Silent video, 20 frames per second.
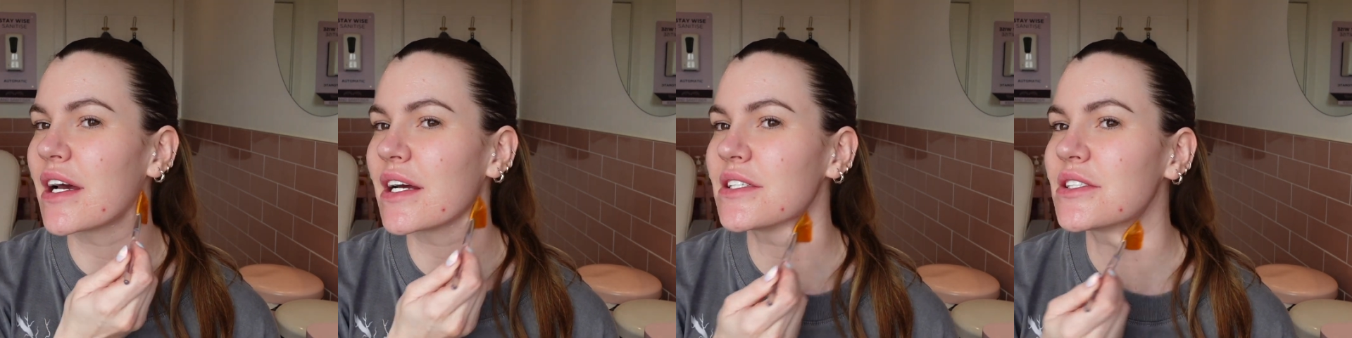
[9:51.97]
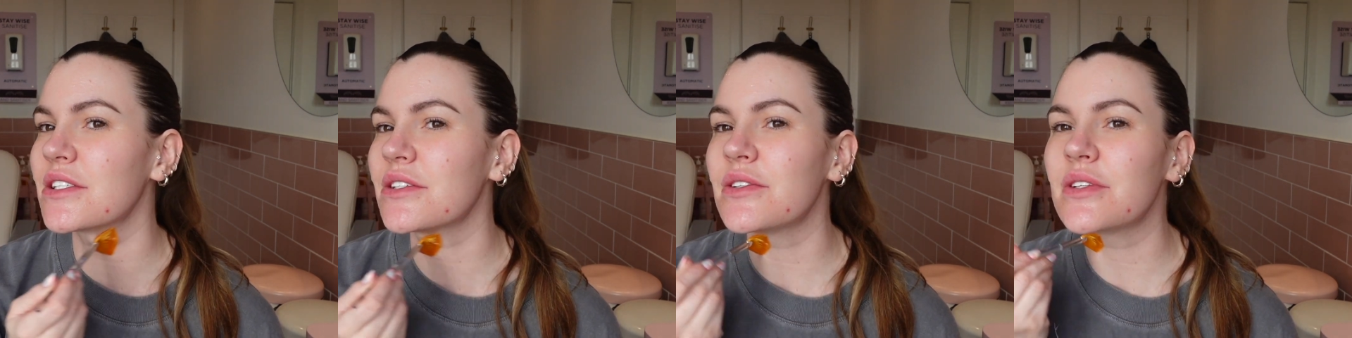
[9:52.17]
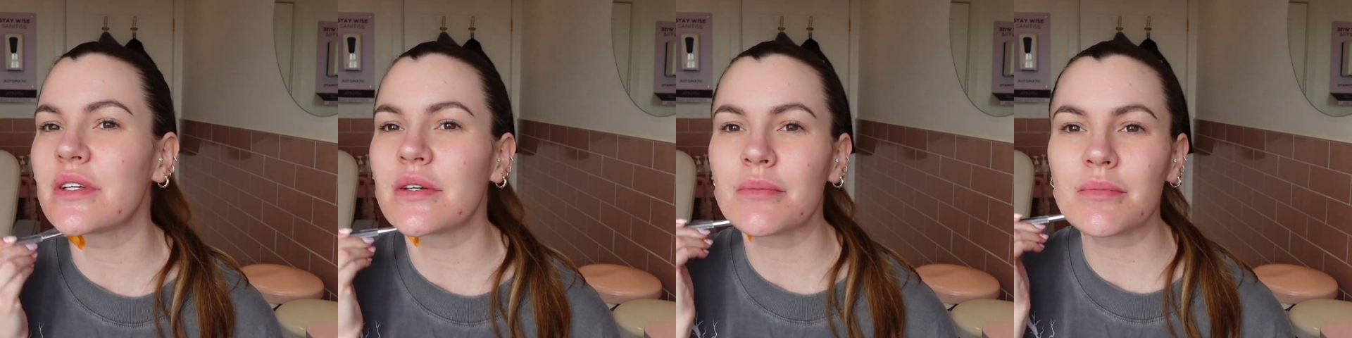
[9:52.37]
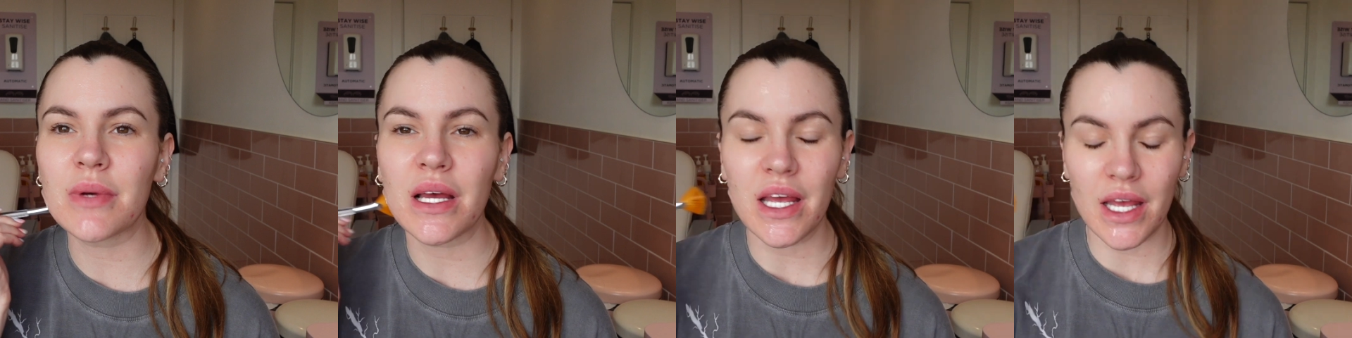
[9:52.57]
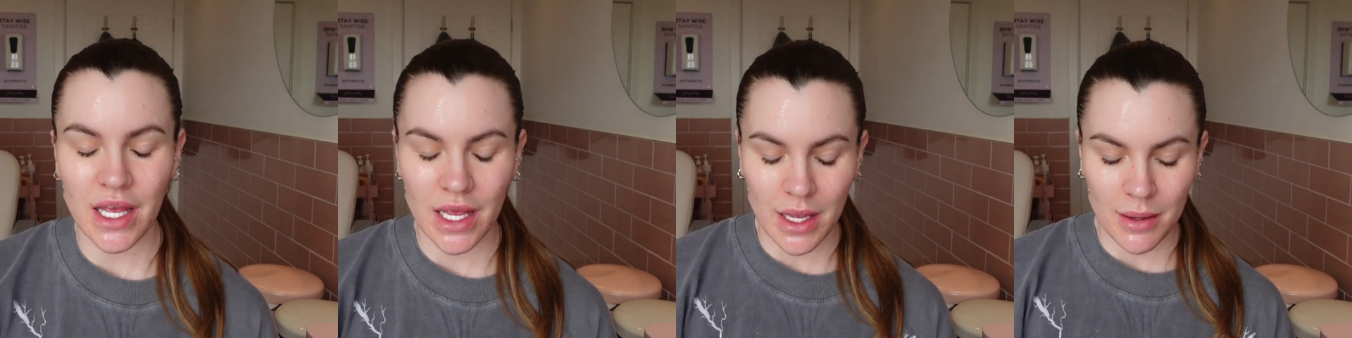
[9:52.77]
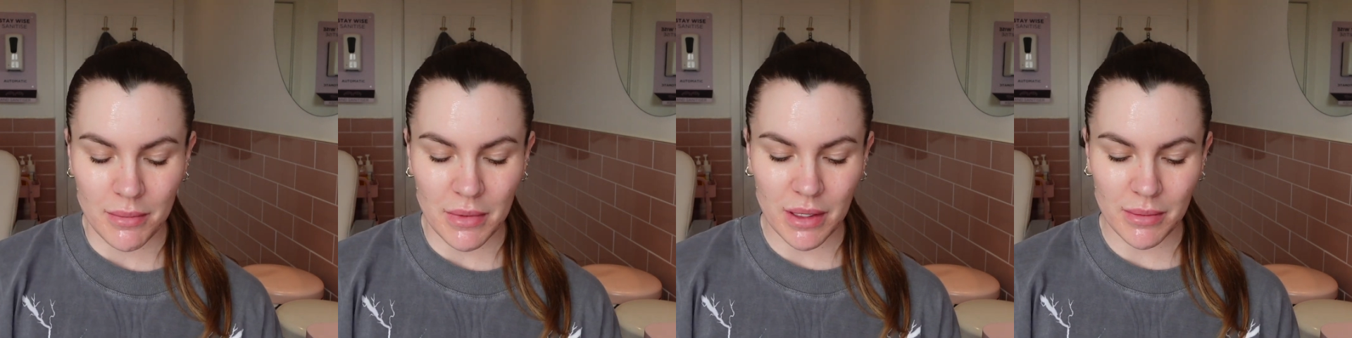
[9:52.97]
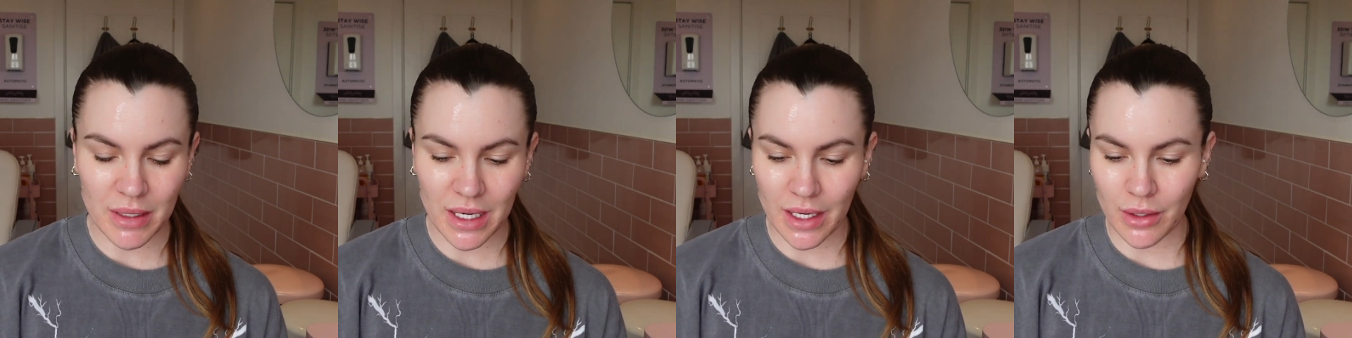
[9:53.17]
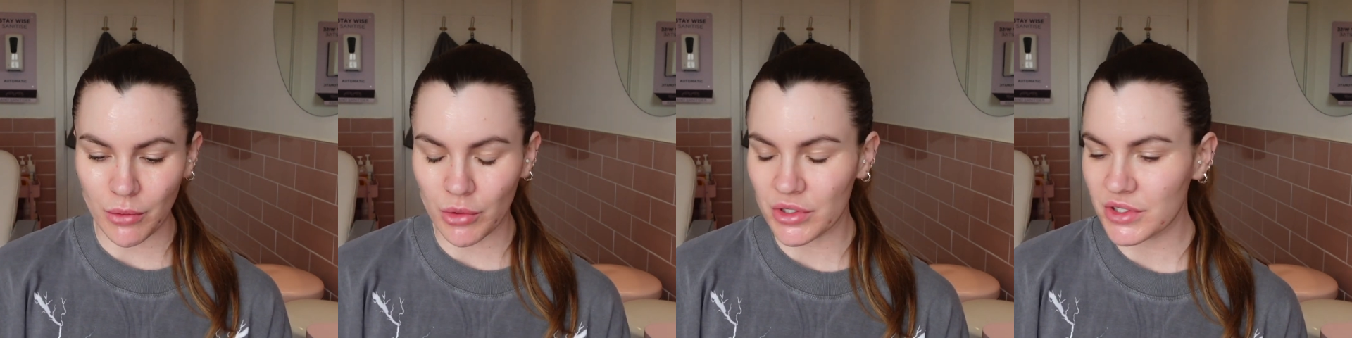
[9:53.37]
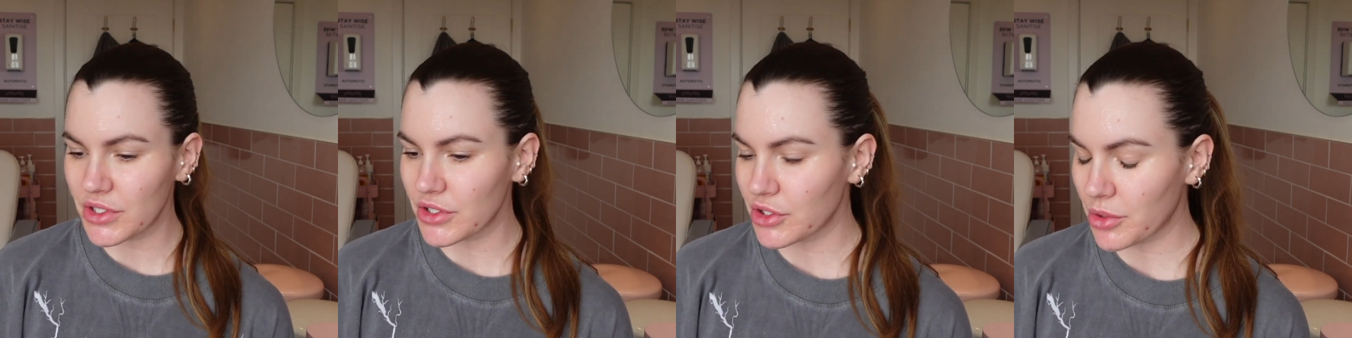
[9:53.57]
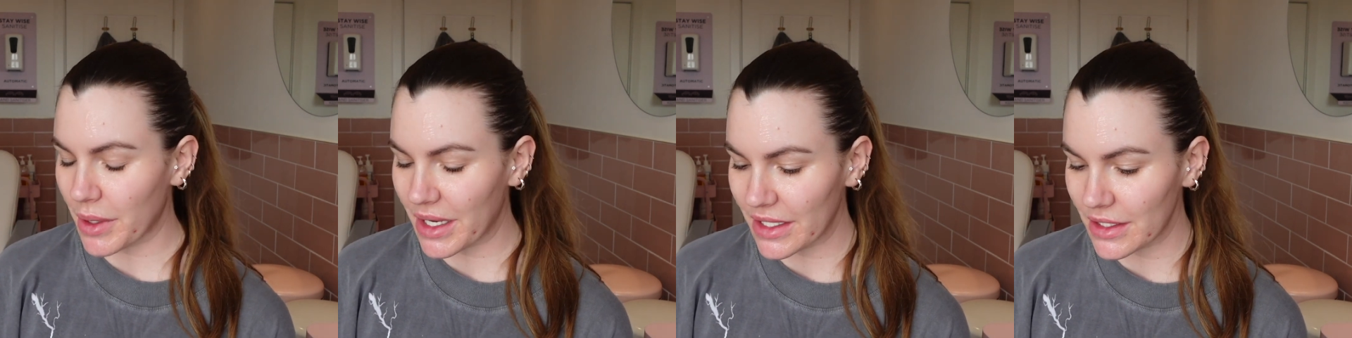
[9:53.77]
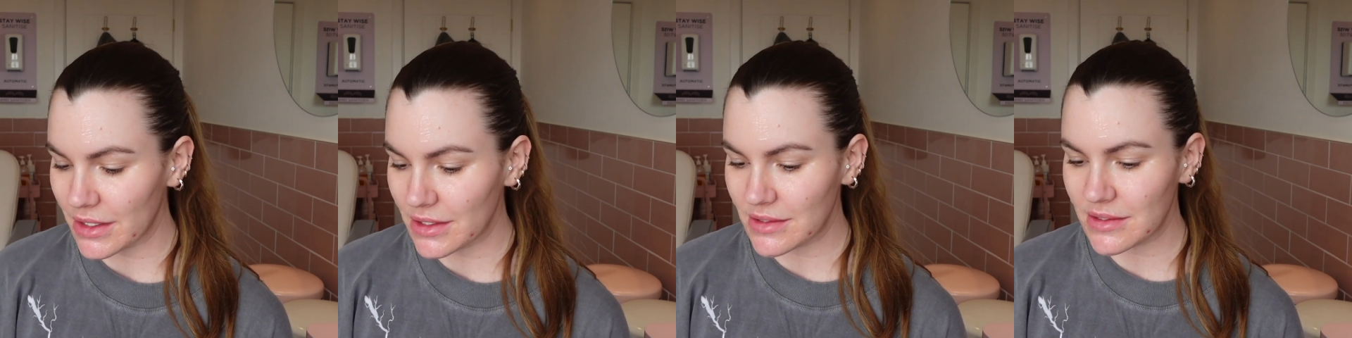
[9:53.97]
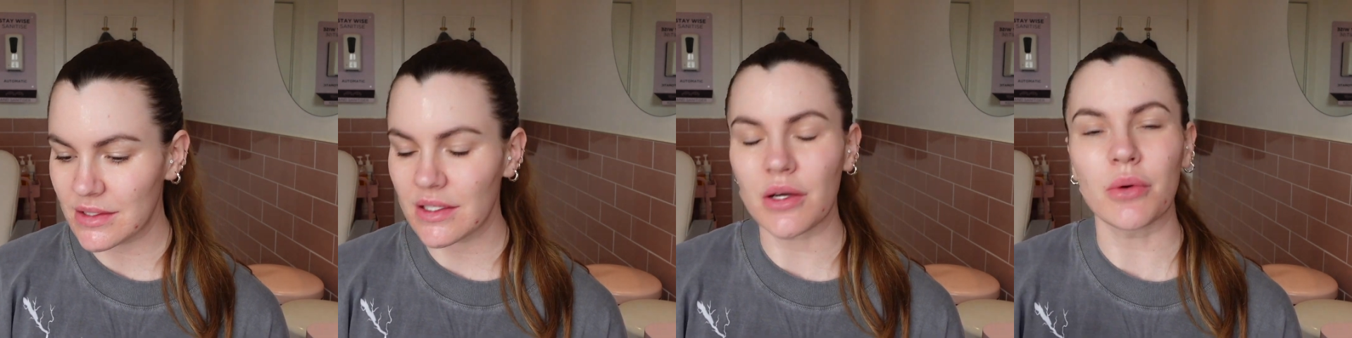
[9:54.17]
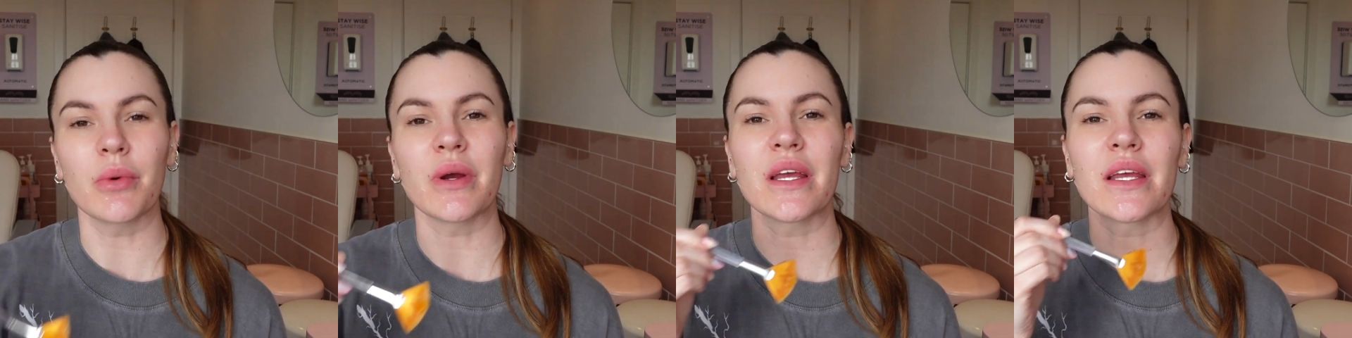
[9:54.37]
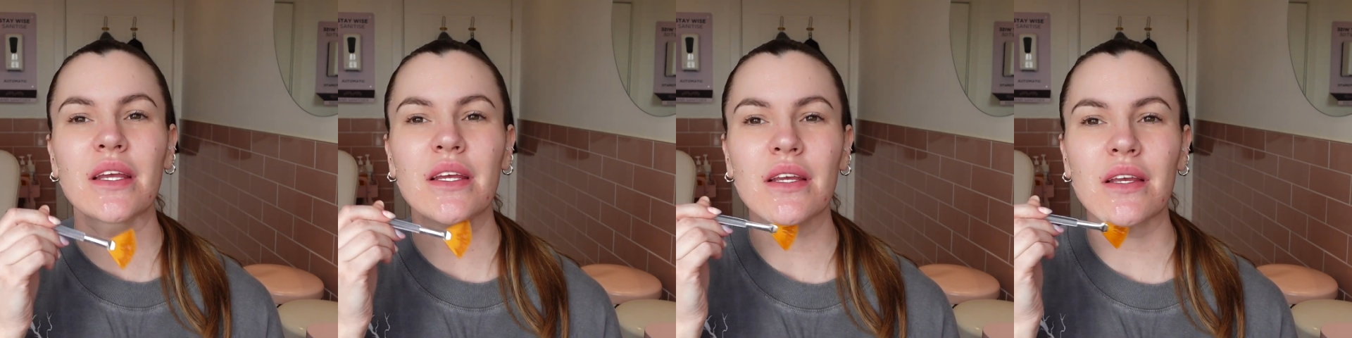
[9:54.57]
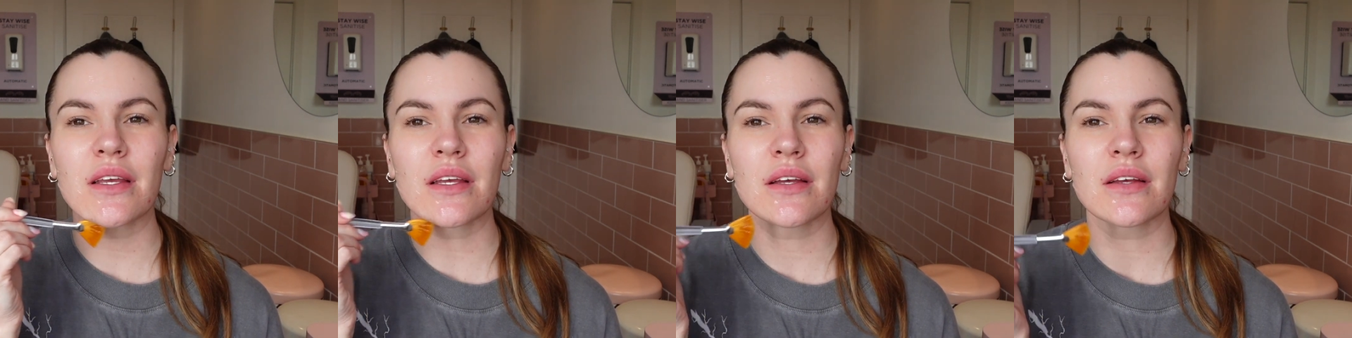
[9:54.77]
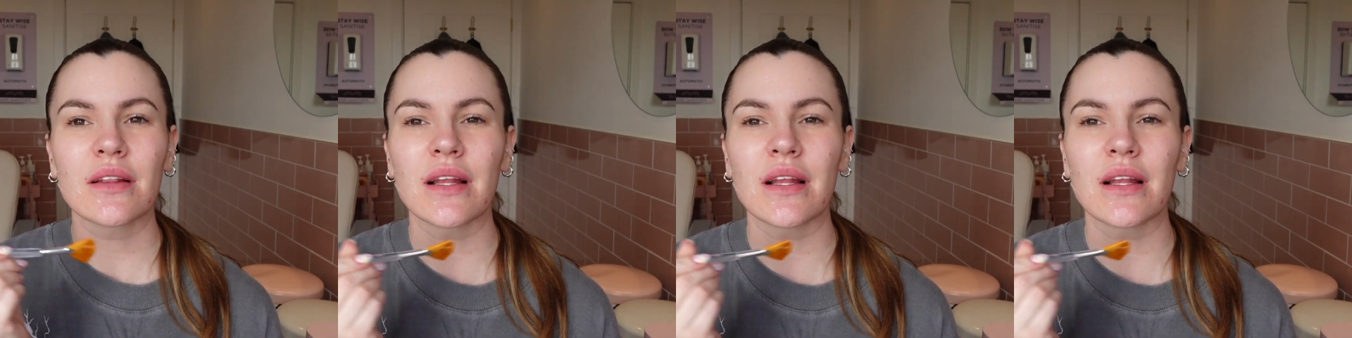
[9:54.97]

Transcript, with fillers: I do them maybe like once or twice a week,